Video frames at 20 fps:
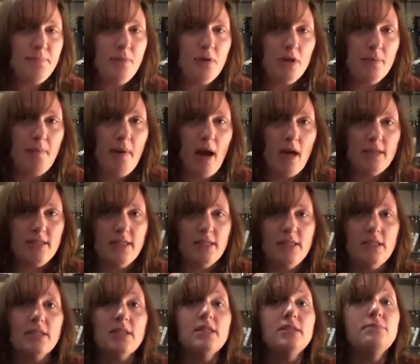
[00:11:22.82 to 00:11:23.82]
book boxes,
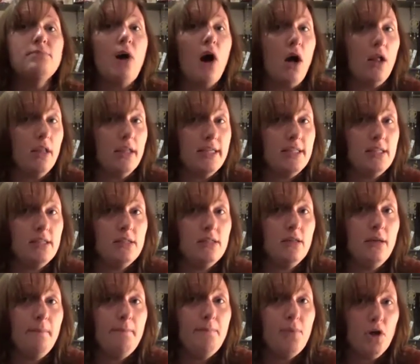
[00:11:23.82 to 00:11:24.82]
the
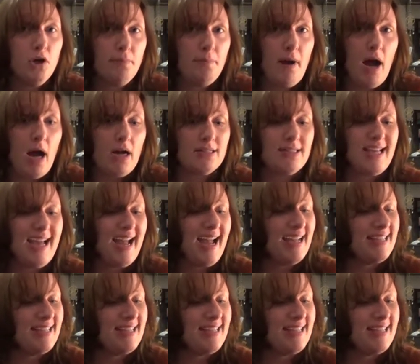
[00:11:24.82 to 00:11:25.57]
smallest book box.